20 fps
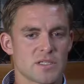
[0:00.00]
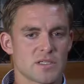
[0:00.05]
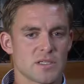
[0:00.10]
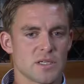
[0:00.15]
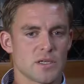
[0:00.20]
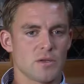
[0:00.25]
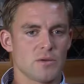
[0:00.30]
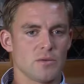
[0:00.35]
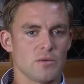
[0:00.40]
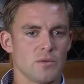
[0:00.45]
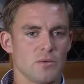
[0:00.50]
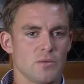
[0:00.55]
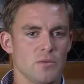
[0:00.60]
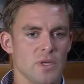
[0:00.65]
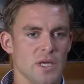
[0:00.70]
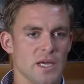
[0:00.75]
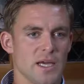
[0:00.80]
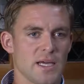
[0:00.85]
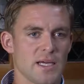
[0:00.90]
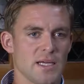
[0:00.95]
So
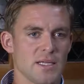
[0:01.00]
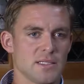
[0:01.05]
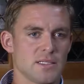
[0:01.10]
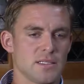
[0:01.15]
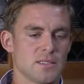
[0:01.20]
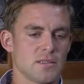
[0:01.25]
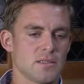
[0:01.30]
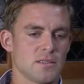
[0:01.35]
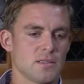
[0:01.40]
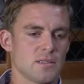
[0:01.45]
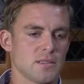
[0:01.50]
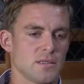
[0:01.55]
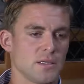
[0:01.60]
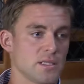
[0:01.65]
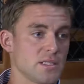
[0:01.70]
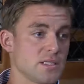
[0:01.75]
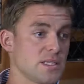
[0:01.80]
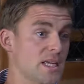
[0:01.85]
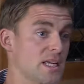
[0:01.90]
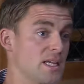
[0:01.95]
we had a
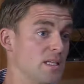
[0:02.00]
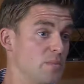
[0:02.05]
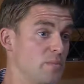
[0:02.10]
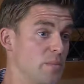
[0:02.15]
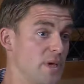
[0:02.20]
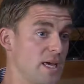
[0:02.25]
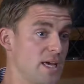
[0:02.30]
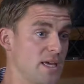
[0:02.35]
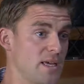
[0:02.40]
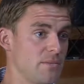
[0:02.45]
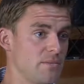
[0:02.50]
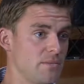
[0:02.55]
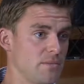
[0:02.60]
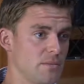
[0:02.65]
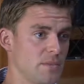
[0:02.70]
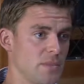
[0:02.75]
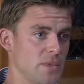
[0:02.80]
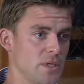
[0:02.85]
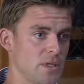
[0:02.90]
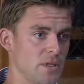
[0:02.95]
second pair
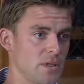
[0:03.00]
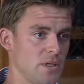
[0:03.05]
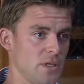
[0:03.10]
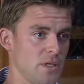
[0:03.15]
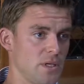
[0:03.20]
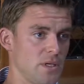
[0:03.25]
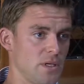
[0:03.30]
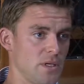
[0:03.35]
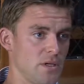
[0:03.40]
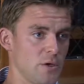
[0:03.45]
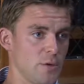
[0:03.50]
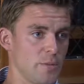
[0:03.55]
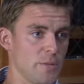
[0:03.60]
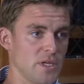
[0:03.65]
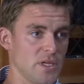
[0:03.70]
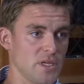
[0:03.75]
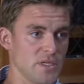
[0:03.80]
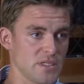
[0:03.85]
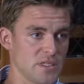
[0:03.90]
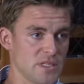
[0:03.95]
at the
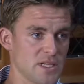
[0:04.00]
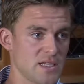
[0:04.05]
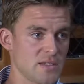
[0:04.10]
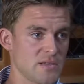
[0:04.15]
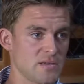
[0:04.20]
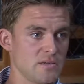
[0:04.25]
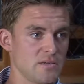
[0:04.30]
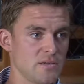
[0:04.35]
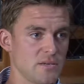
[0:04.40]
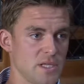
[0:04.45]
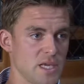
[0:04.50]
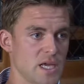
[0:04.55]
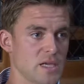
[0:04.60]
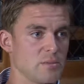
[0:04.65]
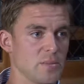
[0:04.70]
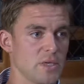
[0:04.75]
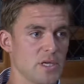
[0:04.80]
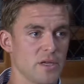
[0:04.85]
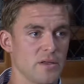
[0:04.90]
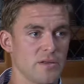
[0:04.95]
Europeans and then the
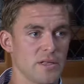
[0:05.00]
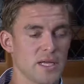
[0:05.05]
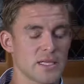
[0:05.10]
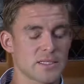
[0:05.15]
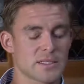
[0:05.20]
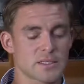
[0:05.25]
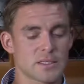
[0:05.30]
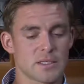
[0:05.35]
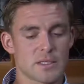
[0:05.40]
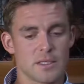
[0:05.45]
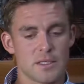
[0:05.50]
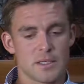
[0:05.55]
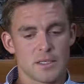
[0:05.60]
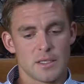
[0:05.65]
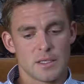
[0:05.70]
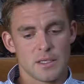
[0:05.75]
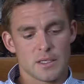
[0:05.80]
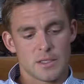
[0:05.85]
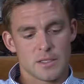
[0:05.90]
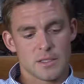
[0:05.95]
8 below that.
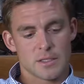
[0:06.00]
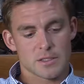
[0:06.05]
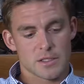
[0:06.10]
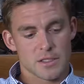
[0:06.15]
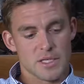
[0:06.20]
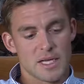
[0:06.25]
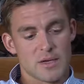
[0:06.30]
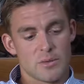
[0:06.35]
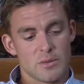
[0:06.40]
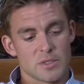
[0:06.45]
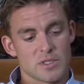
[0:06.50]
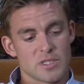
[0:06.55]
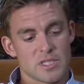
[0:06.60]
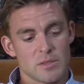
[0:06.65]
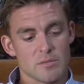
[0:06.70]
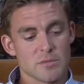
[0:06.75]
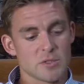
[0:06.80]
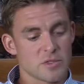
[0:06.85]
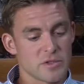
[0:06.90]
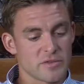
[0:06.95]
So now what
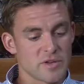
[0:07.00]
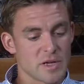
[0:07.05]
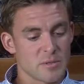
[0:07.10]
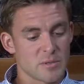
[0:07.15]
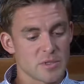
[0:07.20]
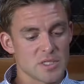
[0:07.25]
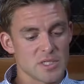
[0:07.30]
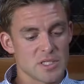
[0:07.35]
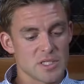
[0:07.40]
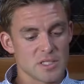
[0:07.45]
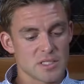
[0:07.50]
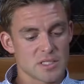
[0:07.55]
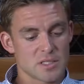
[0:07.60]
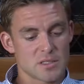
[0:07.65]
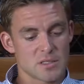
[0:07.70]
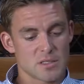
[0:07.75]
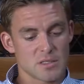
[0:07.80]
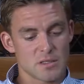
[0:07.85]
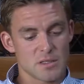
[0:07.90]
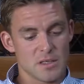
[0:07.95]
seems to have happened
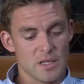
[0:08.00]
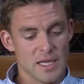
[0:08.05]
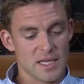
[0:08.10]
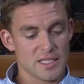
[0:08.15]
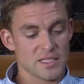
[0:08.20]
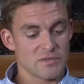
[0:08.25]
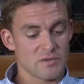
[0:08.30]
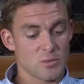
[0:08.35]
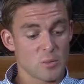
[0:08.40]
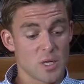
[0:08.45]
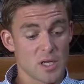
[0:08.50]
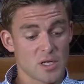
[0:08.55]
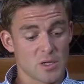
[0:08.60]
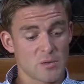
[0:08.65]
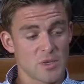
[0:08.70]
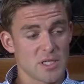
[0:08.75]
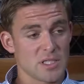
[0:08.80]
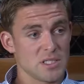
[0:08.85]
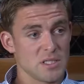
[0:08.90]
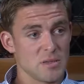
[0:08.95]
is the 8 have
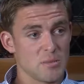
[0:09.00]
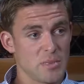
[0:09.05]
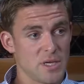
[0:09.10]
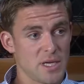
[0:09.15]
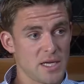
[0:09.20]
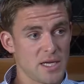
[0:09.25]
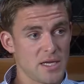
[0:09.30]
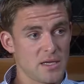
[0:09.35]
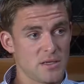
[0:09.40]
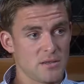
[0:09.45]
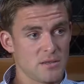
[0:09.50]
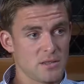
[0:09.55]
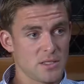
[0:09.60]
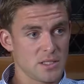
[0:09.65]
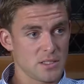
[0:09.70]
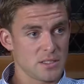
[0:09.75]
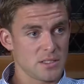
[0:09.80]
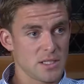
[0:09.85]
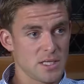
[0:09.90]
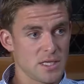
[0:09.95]
amalgamated the pair
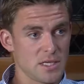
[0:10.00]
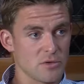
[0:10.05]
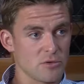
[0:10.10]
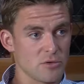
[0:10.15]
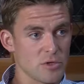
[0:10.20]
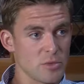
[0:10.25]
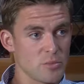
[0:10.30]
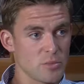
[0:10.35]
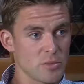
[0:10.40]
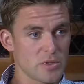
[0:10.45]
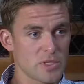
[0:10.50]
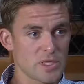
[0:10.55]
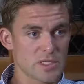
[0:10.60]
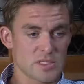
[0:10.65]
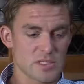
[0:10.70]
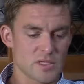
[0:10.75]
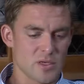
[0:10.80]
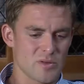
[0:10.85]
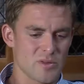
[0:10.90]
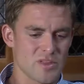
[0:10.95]
into their group.
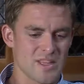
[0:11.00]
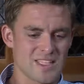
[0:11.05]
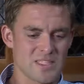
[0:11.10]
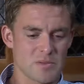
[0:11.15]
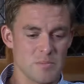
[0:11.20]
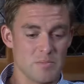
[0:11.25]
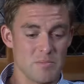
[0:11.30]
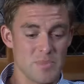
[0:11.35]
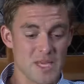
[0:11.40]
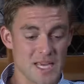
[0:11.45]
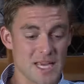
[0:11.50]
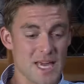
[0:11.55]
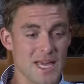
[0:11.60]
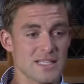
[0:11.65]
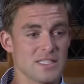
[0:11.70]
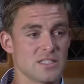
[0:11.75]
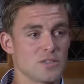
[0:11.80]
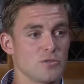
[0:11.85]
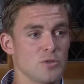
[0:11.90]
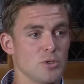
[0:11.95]
There's a big
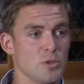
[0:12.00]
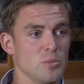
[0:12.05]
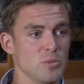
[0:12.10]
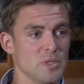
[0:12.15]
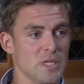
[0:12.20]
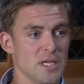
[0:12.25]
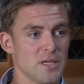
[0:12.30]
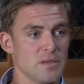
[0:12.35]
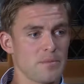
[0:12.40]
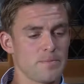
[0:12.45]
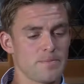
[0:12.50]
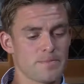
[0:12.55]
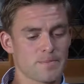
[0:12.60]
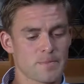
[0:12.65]
8s group now,